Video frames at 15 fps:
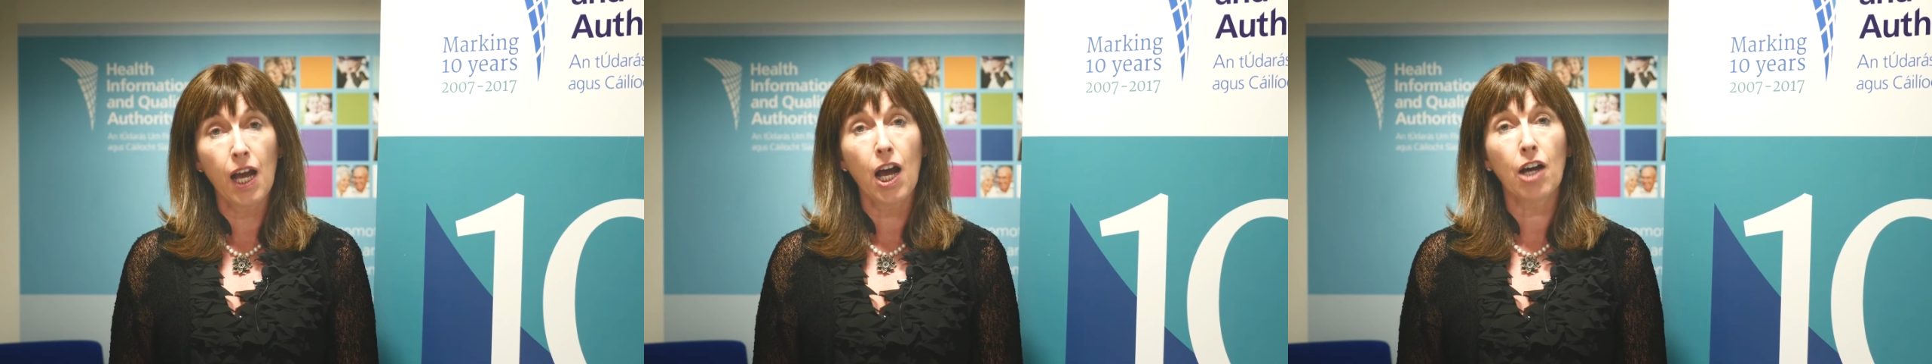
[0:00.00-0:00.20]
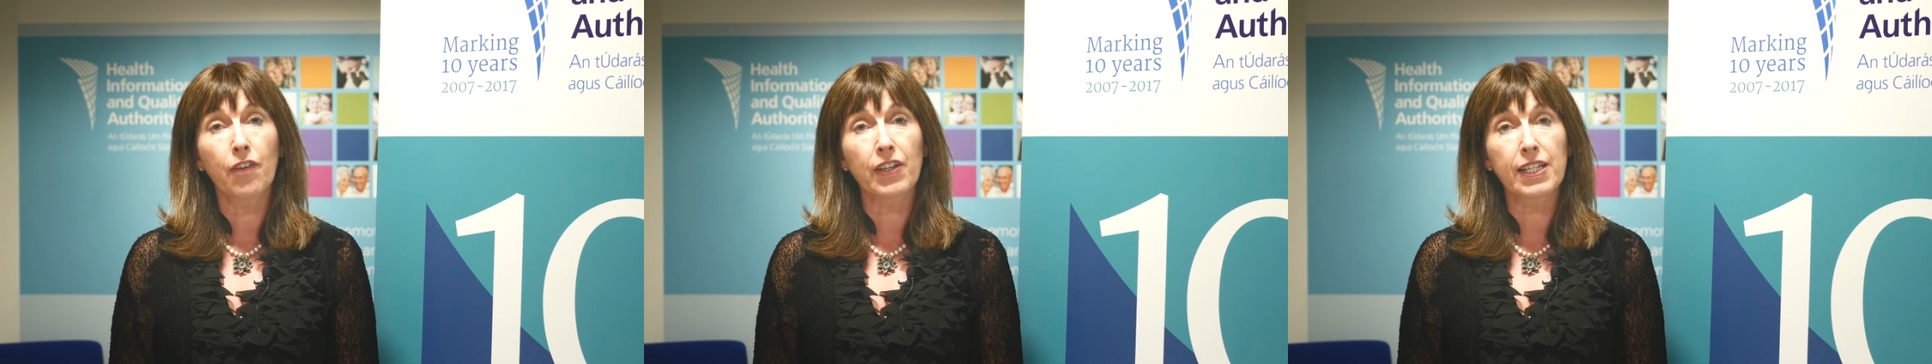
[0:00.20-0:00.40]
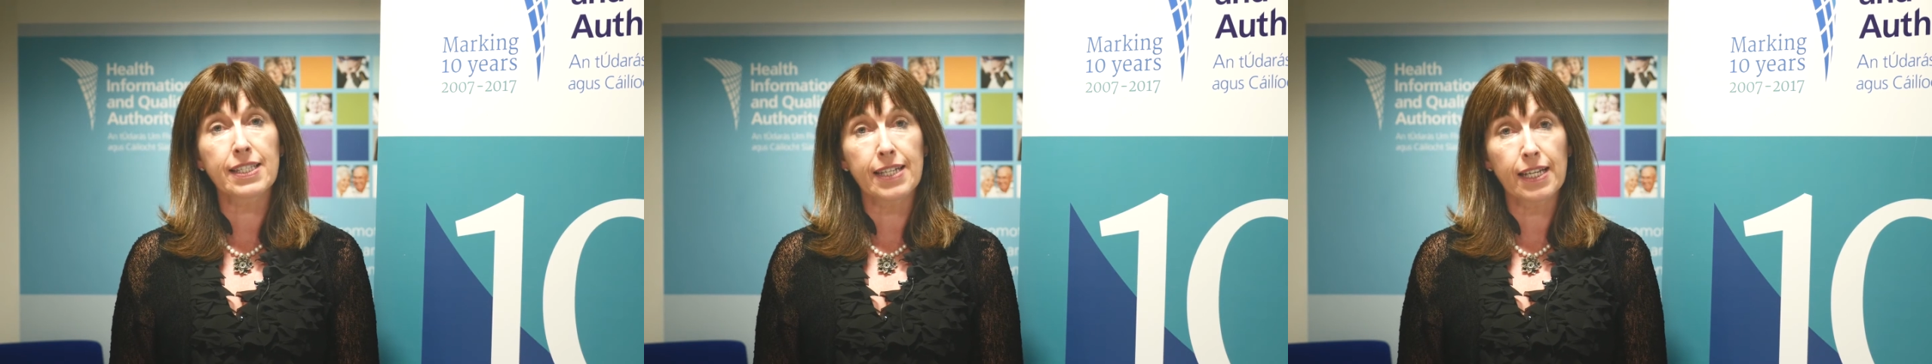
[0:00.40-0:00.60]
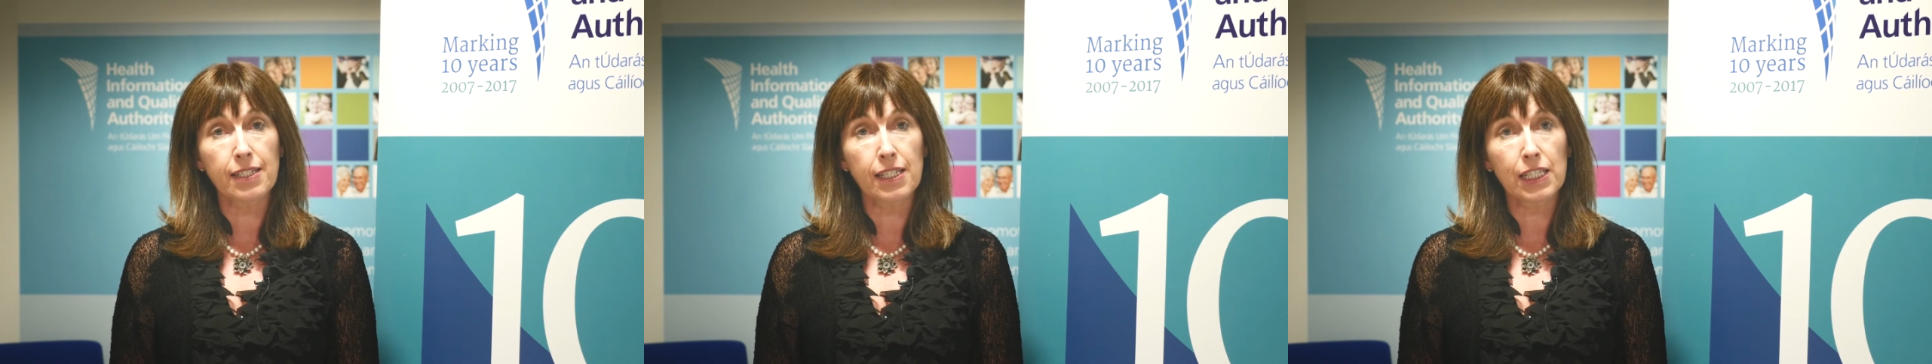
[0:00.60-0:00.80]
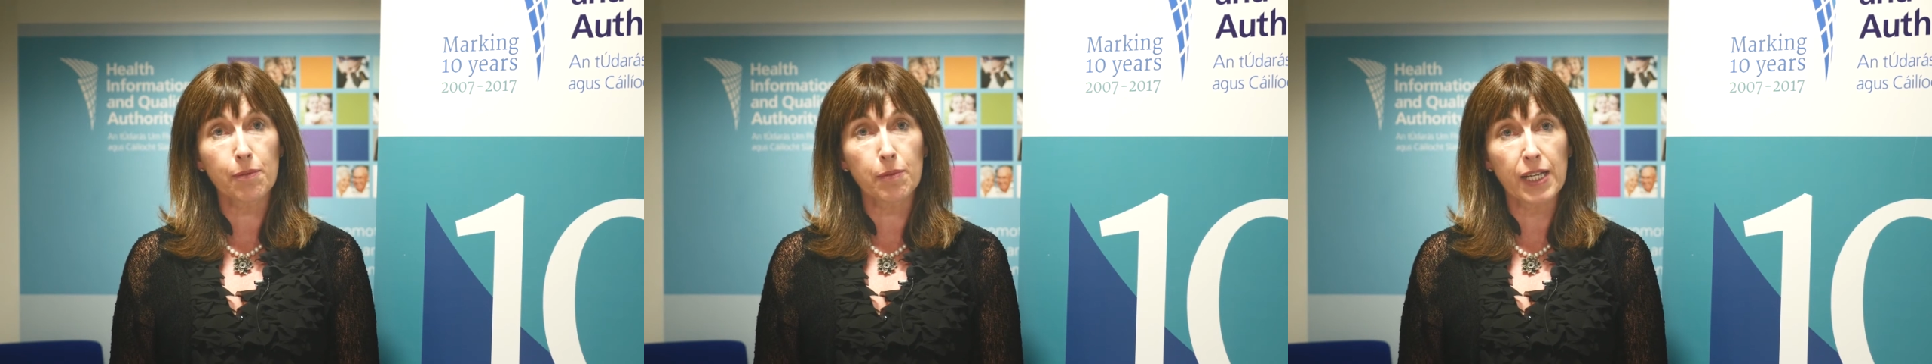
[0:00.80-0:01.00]
of
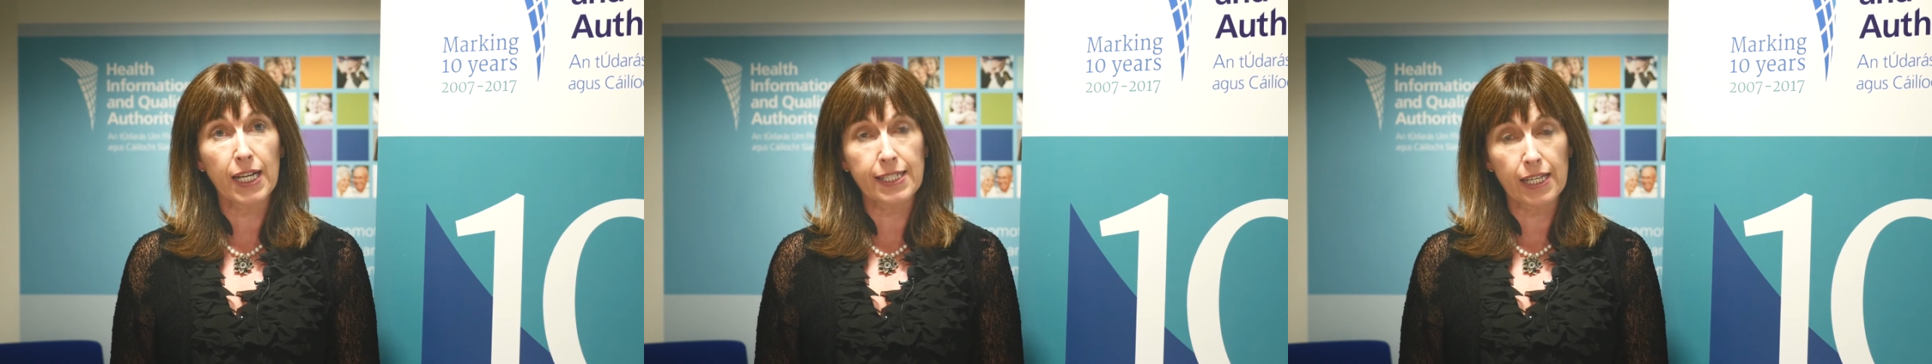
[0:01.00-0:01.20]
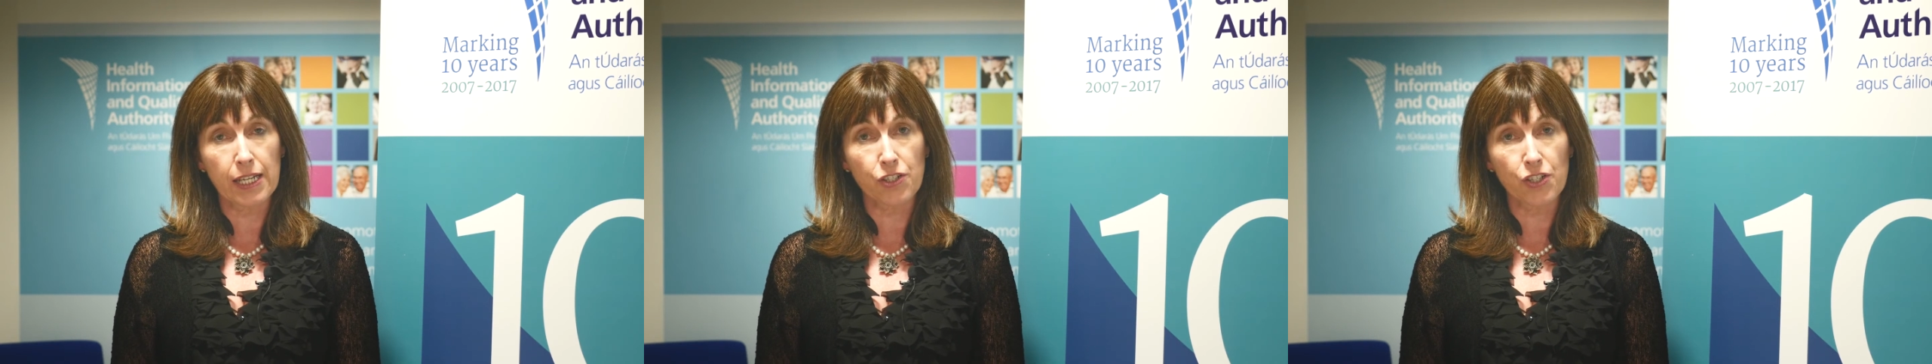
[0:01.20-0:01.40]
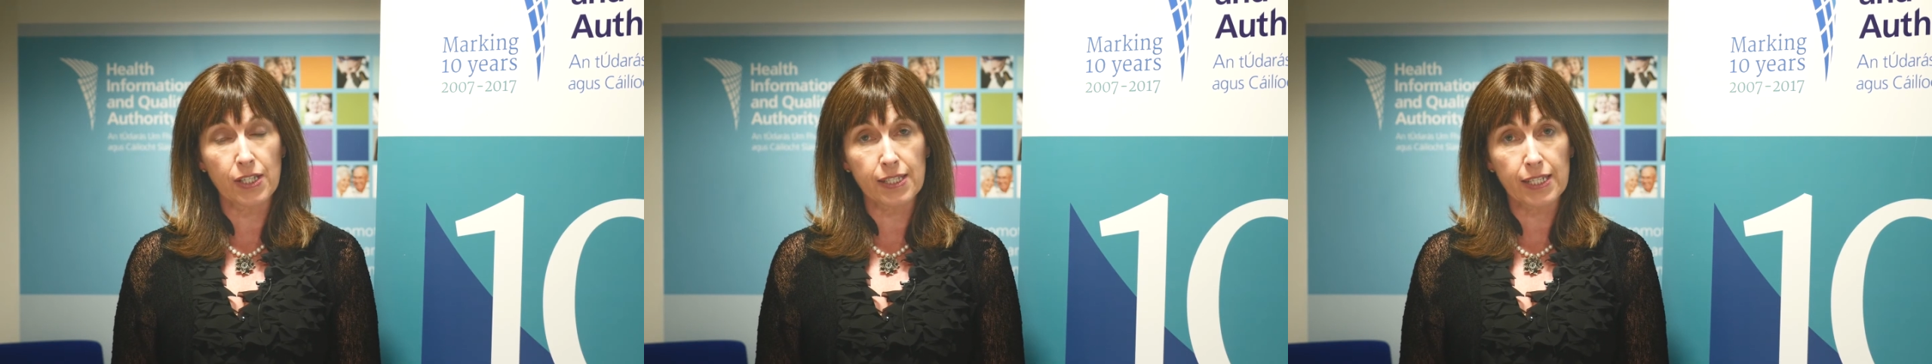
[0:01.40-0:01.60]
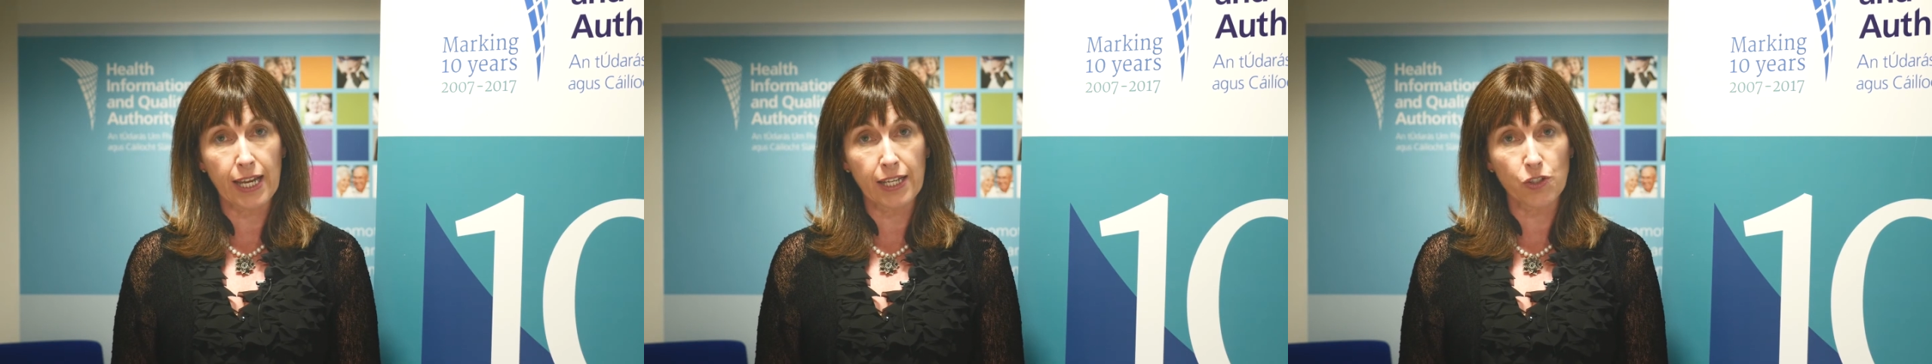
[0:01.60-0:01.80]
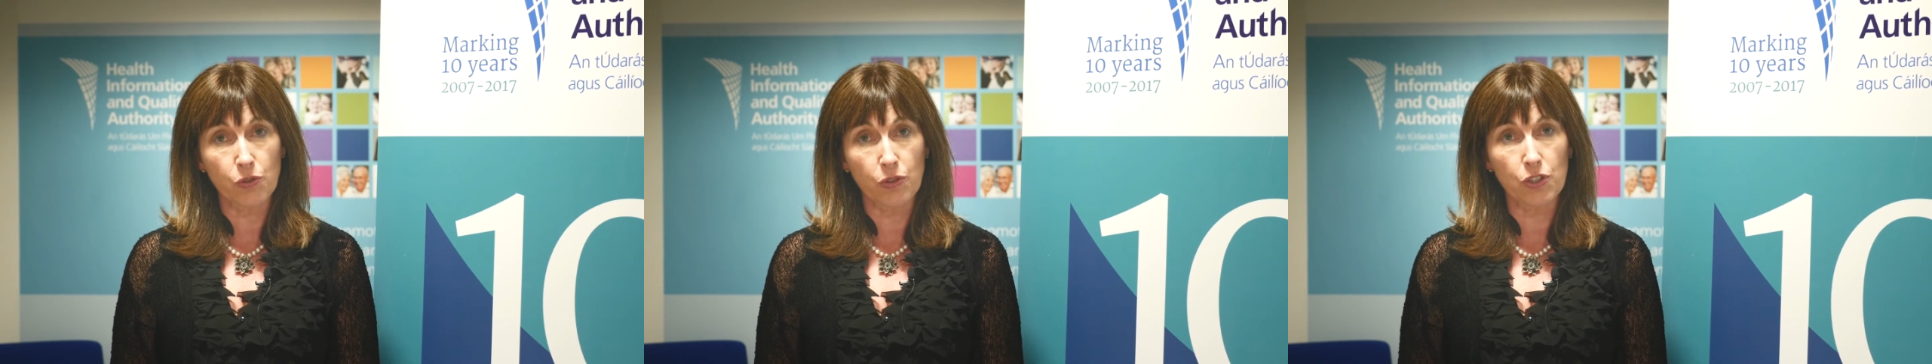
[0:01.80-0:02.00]
extending the immunisation
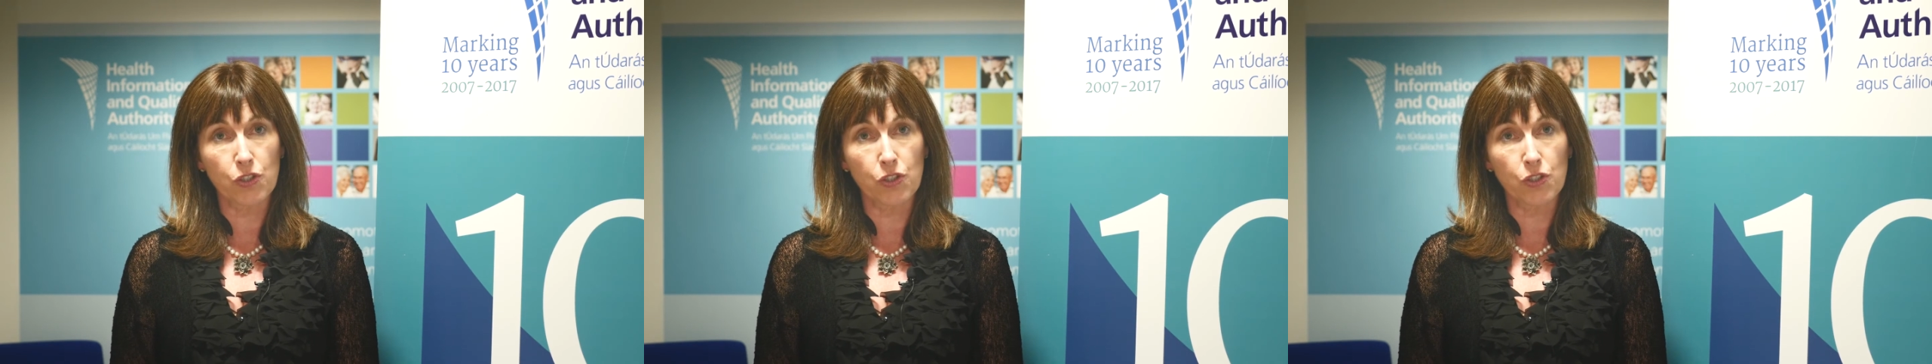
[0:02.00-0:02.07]
schedule